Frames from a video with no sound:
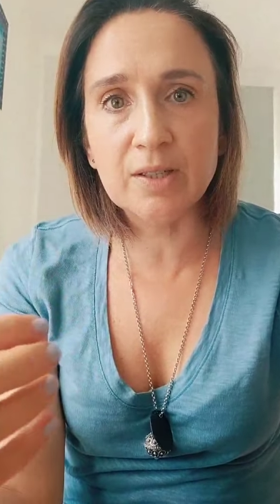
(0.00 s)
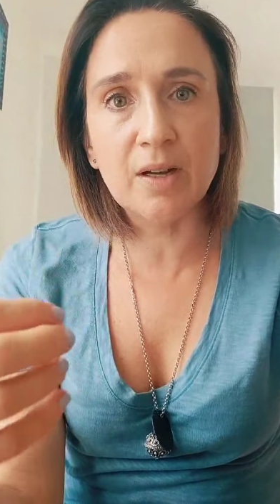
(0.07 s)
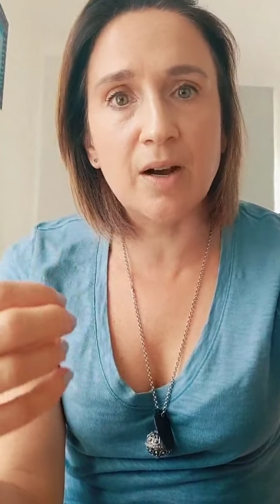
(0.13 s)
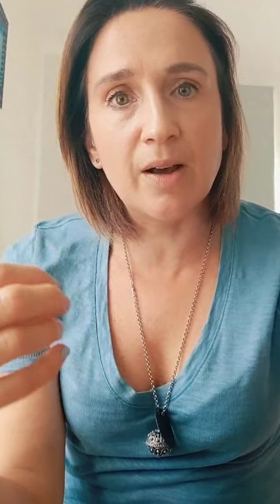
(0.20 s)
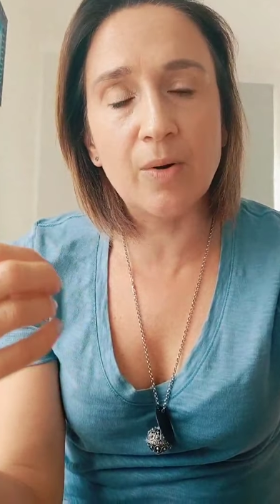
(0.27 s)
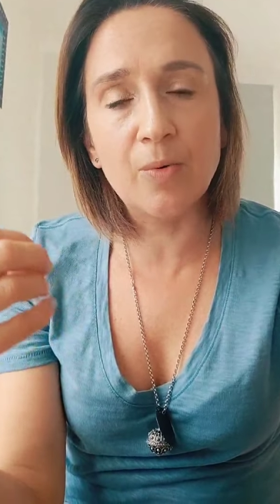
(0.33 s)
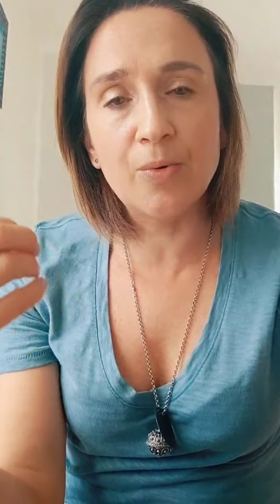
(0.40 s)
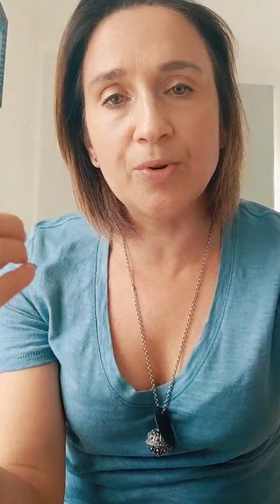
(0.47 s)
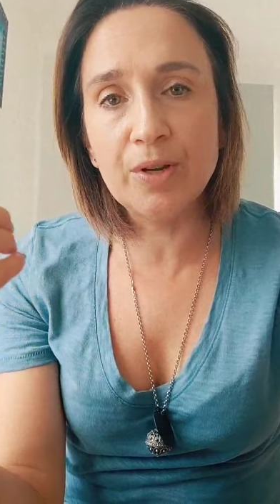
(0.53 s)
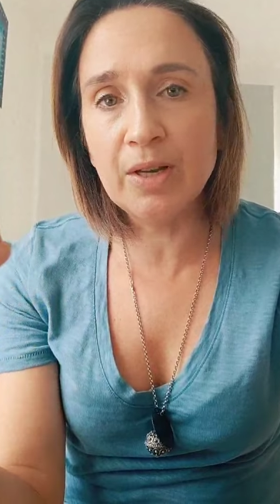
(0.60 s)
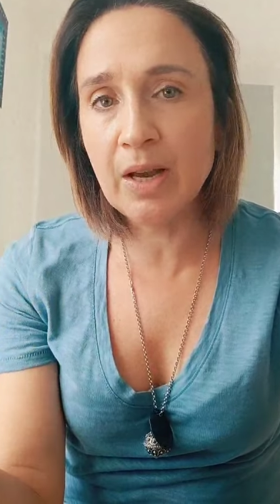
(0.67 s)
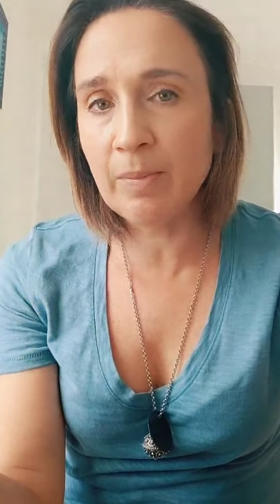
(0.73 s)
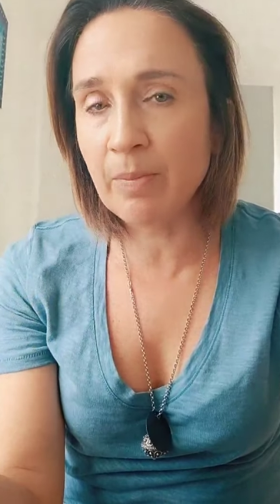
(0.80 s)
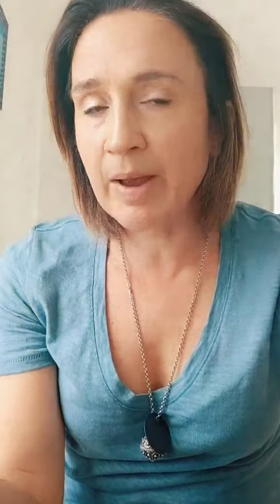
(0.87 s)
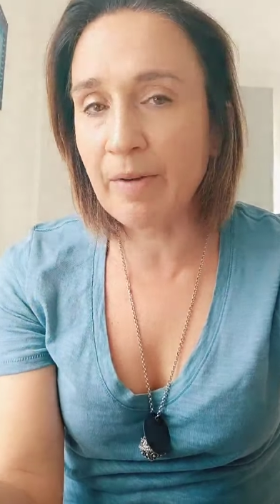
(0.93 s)
card or
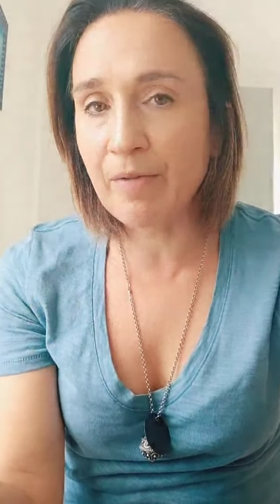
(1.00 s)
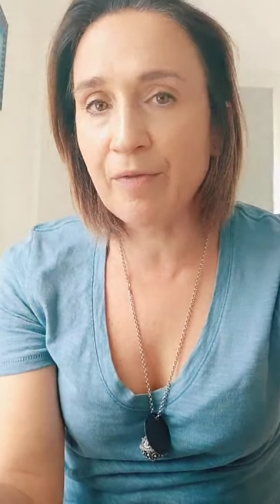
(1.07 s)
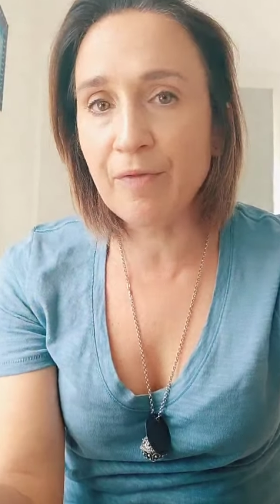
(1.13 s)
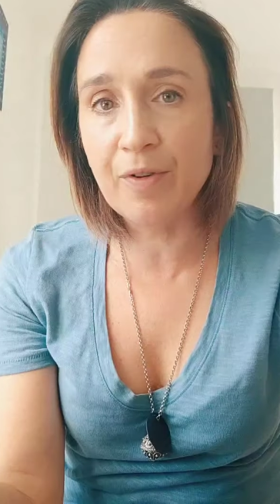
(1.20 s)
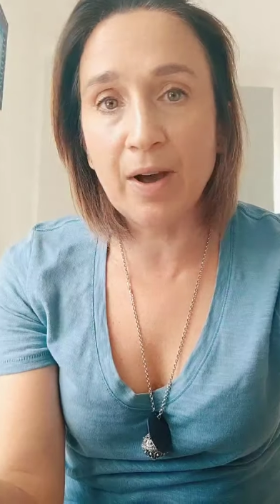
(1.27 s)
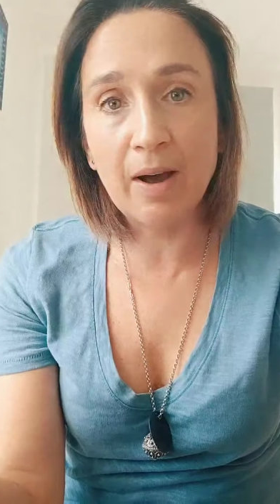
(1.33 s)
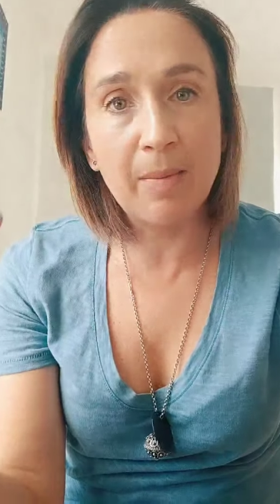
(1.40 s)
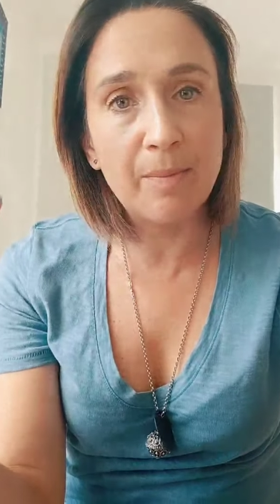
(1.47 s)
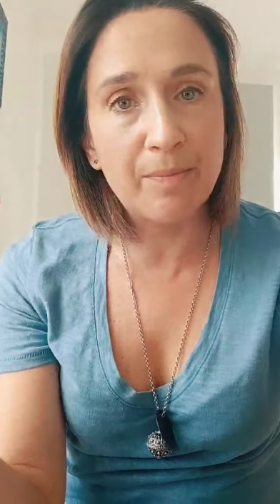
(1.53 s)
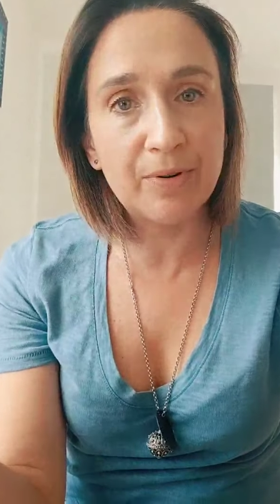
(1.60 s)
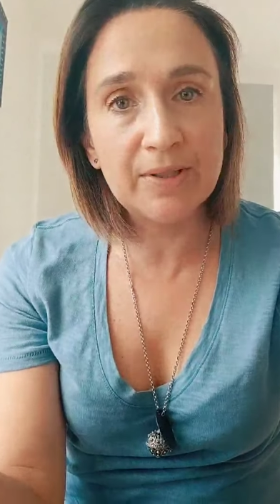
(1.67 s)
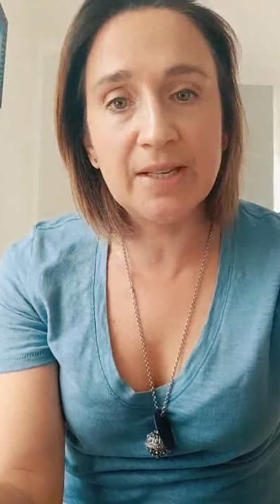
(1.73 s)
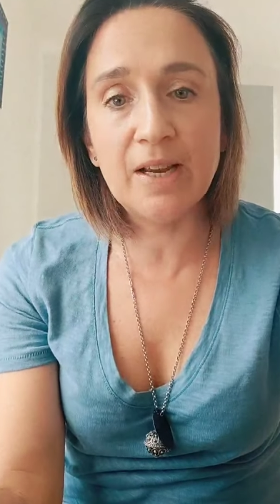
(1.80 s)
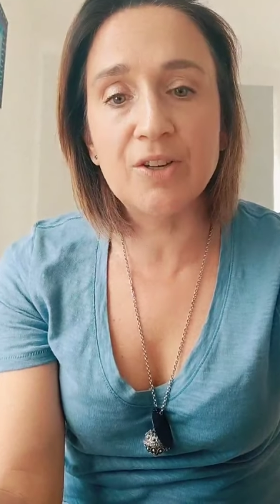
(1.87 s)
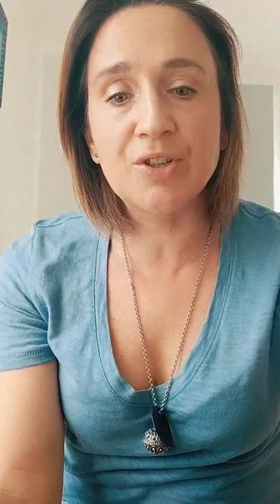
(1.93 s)
EMF
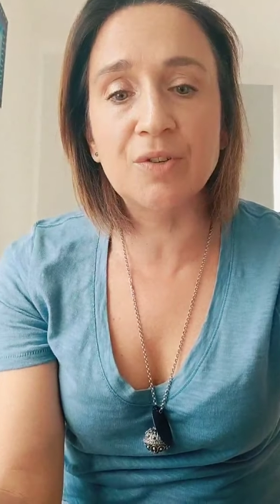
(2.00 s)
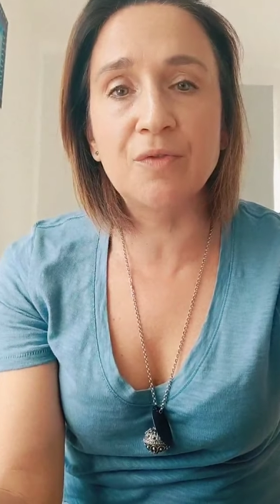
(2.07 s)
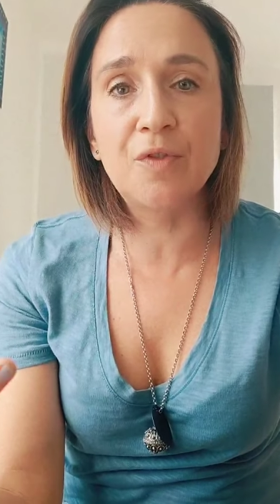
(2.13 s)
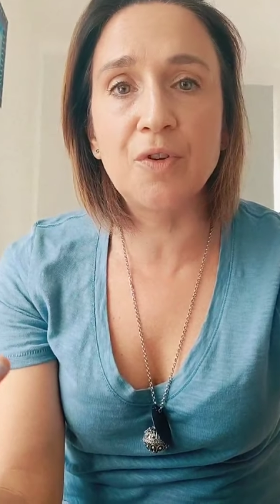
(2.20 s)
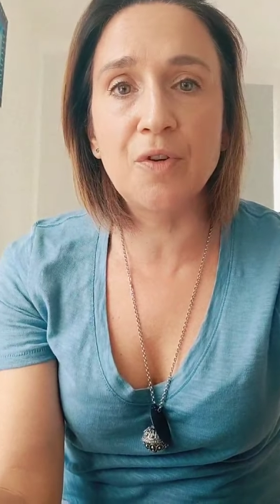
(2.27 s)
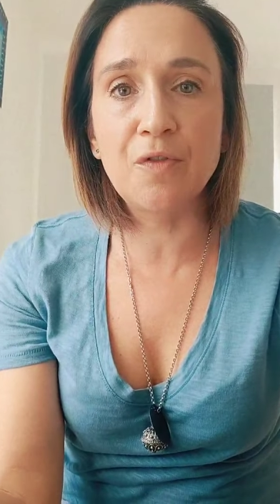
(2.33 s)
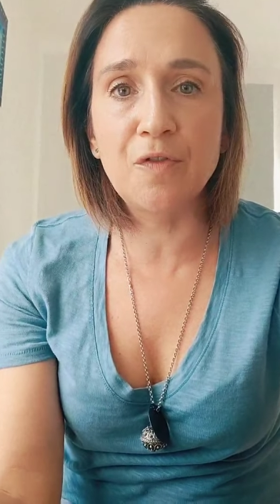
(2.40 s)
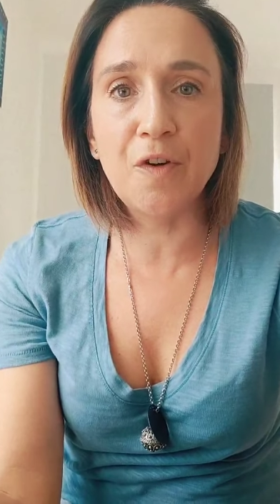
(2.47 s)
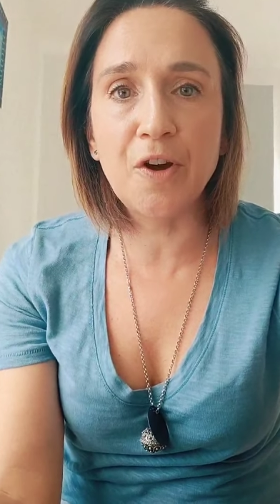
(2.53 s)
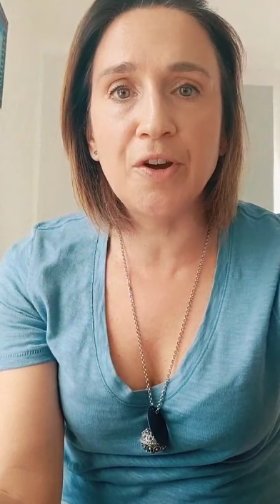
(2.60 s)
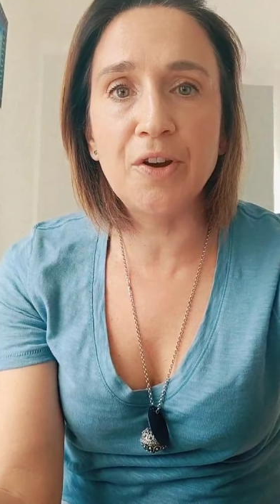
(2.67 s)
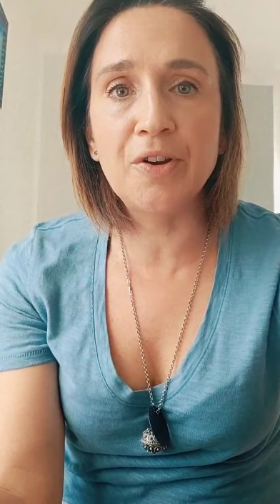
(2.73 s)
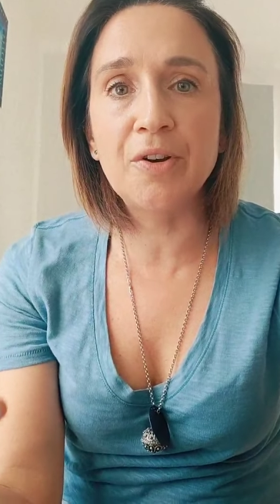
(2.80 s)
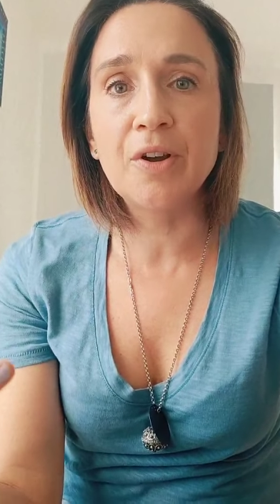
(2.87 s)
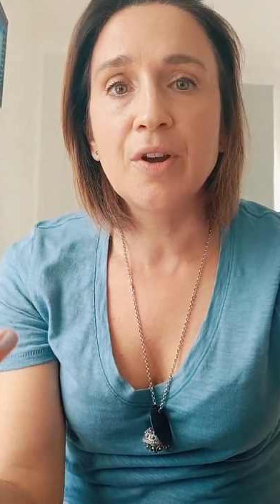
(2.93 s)
protection for your
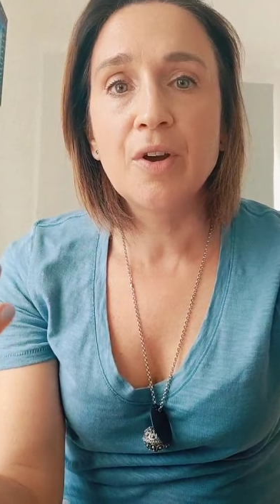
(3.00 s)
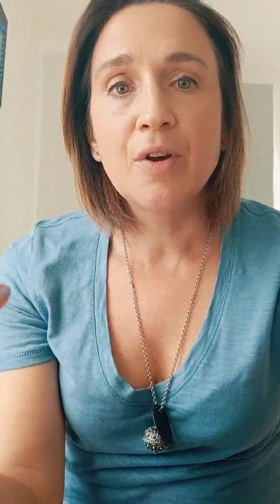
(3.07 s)
phone,